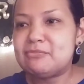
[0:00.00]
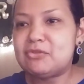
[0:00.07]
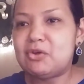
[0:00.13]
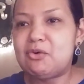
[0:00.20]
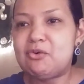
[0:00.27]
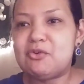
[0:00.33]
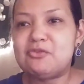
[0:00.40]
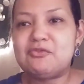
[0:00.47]

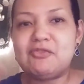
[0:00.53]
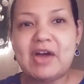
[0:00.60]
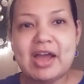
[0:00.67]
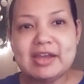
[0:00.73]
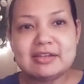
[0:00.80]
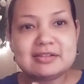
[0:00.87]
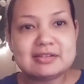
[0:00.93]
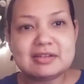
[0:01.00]
or
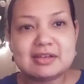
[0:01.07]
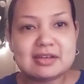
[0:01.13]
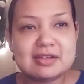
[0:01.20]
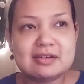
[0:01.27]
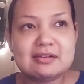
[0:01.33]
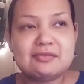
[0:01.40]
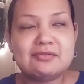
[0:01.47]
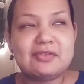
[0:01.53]

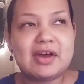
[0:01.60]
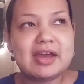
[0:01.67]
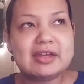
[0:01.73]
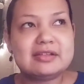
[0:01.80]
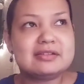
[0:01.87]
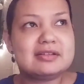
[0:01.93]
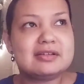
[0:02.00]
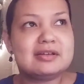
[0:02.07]
finding
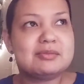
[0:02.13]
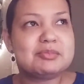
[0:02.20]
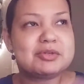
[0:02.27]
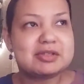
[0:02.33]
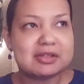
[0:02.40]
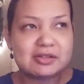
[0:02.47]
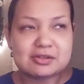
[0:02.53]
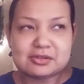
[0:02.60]
a
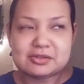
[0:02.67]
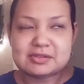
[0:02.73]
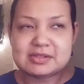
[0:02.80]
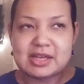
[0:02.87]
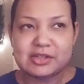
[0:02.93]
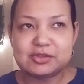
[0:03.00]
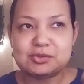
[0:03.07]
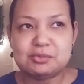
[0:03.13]
particular
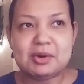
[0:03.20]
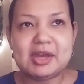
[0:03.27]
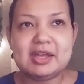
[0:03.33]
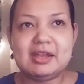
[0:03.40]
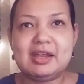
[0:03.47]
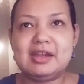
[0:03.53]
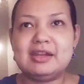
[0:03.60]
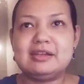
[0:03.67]
statuette,
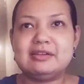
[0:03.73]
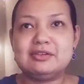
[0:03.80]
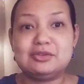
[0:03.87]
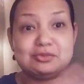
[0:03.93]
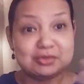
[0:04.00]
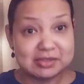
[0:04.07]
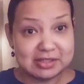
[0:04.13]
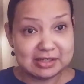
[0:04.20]
and
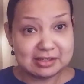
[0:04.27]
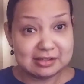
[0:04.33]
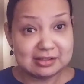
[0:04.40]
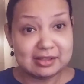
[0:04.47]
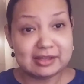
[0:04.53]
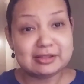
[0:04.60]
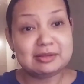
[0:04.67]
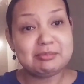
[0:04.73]
you see
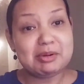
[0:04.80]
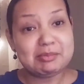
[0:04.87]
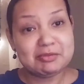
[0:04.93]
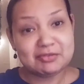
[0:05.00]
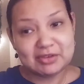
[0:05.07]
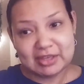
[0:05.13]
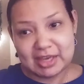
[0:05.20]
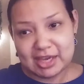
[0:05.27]
like the
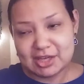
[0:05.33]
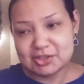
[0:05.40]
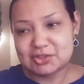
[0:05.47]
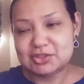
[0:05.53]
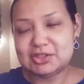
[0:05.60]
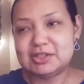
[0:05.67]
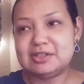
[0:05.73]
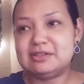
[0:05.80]

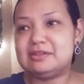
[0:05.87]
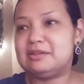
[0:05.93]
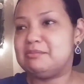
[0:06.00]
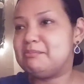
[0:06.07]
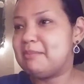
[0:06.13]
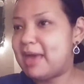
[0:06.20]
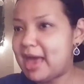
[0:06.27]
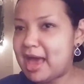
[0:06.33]
mummification, the
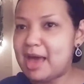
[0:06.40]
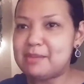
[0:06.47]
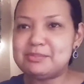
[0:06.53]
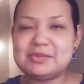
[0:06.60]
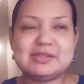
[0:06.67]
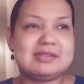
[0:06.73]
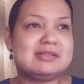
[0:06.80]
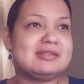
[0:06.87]

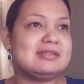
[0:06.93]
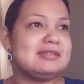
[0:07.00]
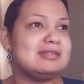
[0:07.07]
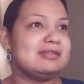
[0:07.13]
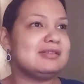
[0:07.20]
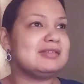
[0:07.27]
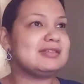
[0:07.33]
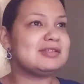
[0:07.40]
maps,
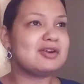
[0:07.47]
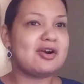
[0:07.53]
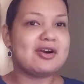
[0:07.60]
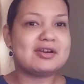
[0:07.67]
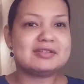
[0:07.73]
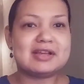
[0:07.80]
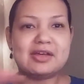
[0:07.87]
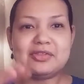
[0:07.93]
the
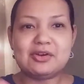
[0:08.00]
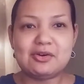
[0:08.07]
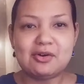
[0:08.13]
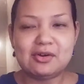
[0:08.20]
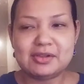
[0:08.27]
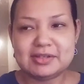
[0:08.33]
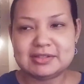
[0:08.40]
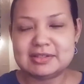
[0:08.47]
stars, how they're
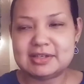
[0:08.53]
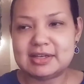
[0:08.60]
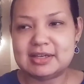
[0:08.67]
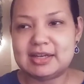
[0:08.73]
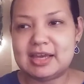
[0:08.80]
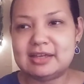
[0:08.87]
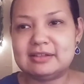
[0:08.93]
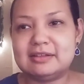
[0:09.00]
all
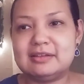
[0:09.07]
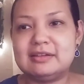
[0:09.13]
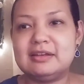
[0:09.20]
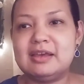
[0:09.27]
interconnected.